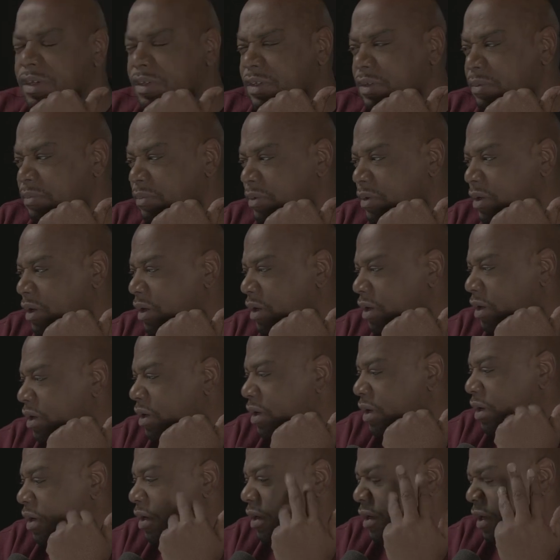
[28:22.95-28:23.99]
systems, uh,
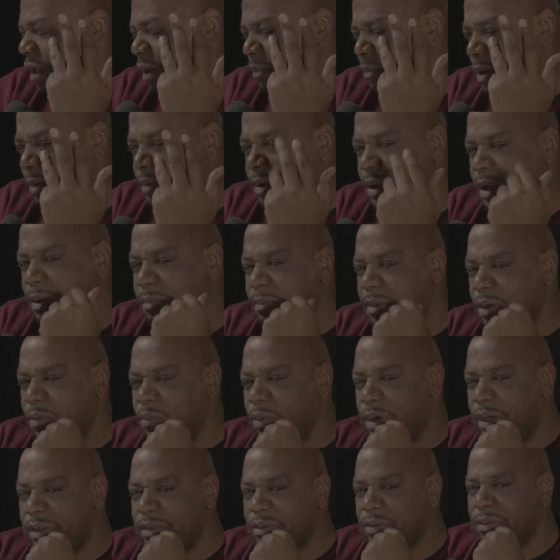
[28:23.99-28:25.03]
like maybe in the
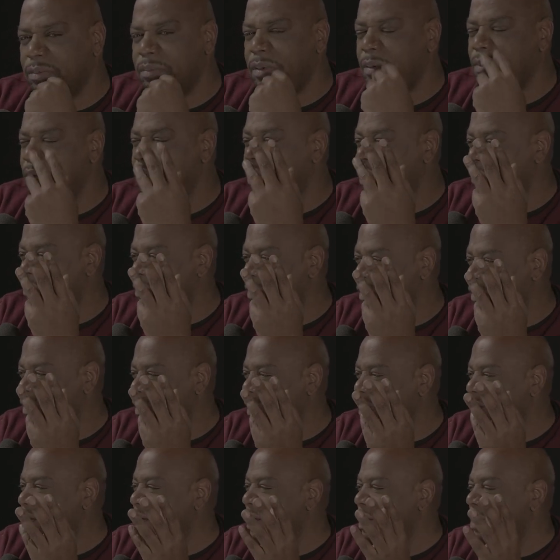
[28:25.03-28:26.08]
Midwest, people go to
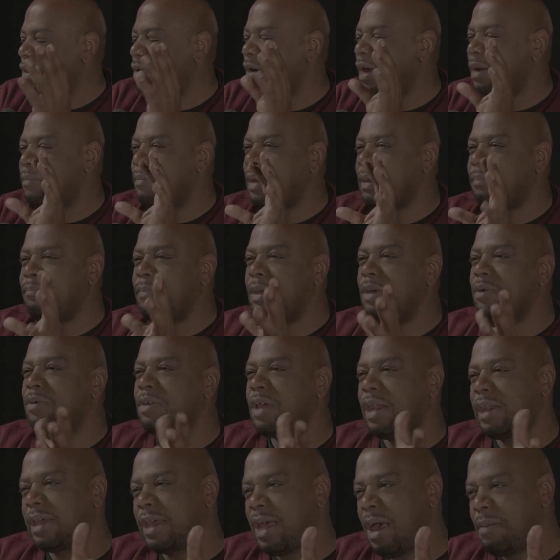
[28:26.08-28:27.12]
prison. You got to make meals
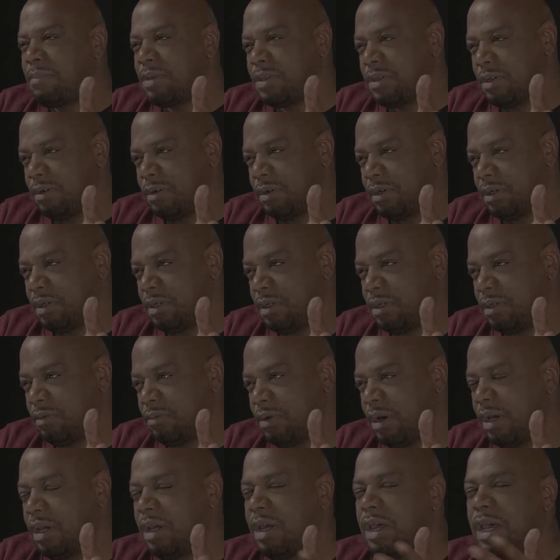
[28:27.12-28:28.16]
out of commissary,
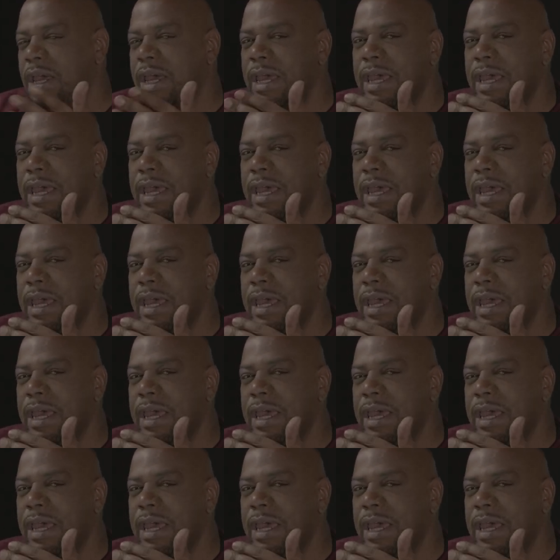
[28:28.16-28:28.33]
right?